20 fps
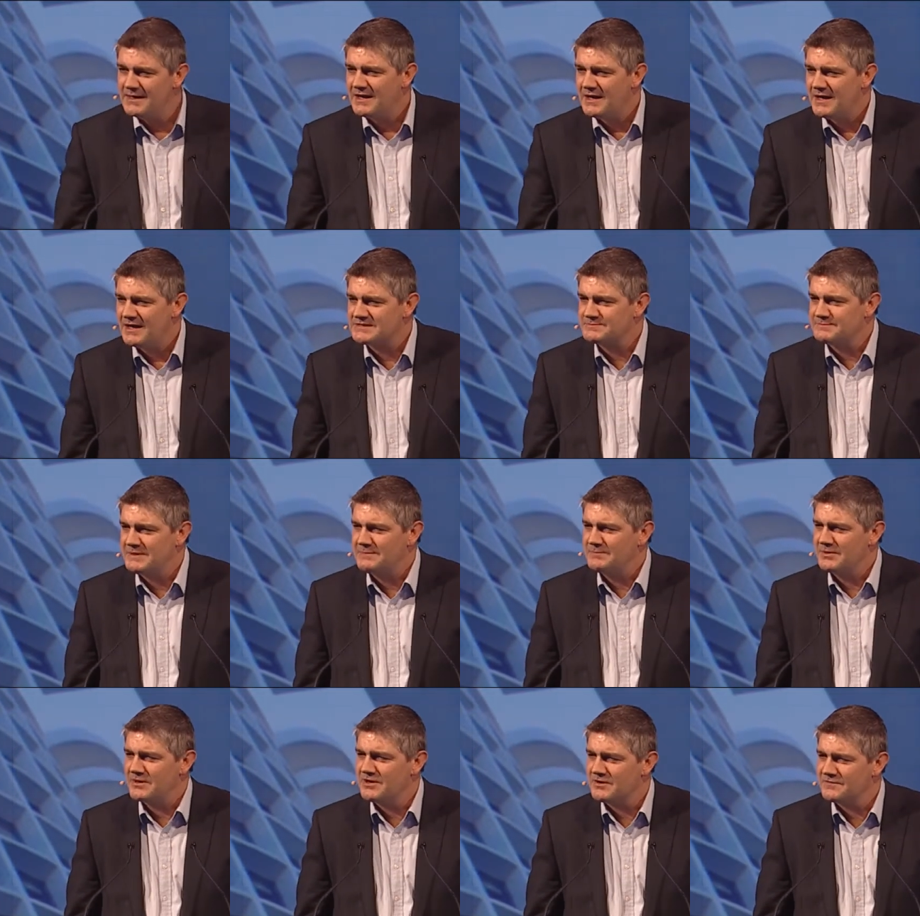as
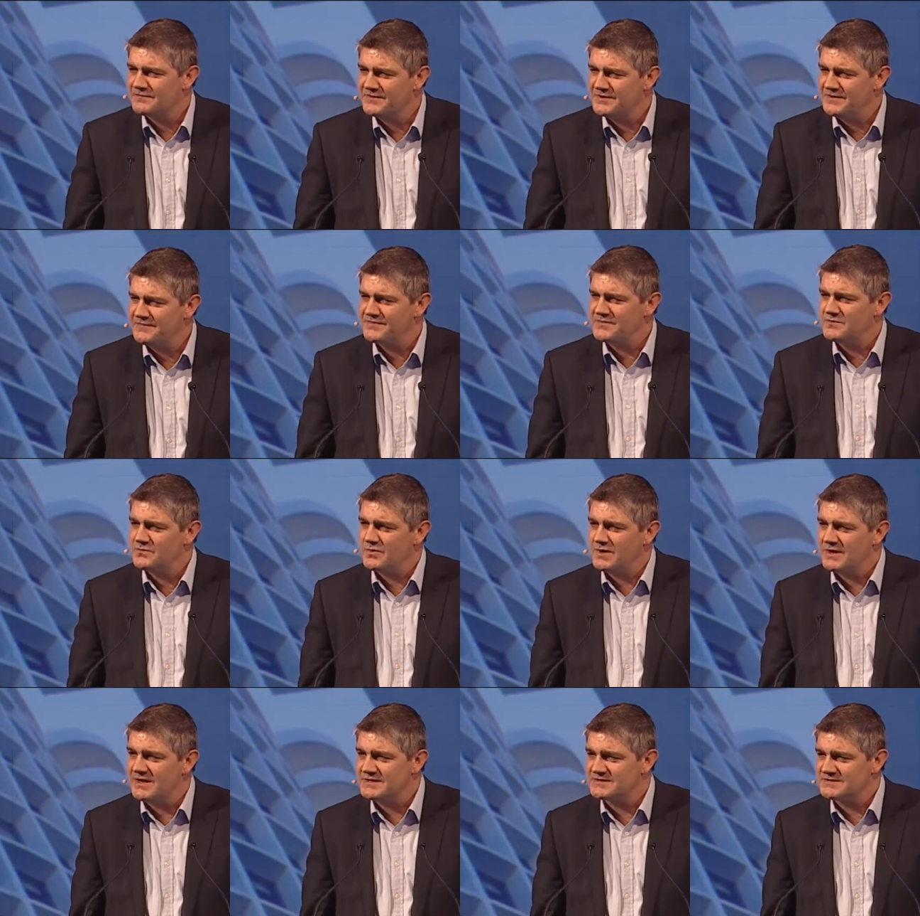people look for different
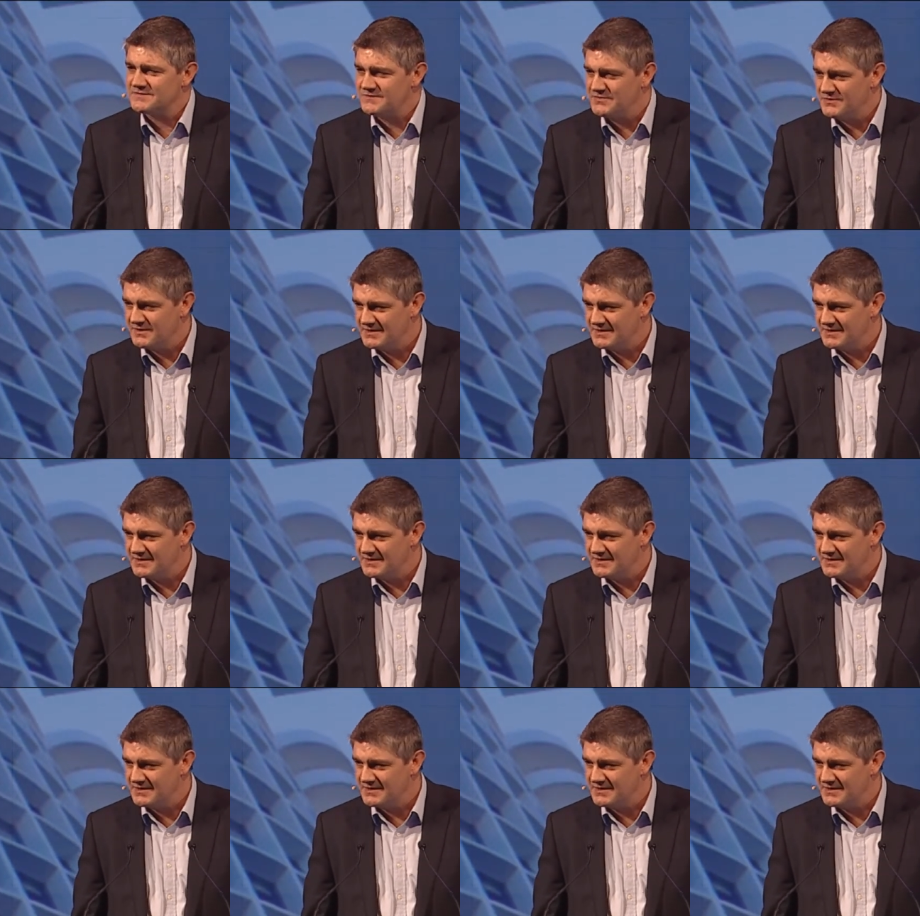ways of doing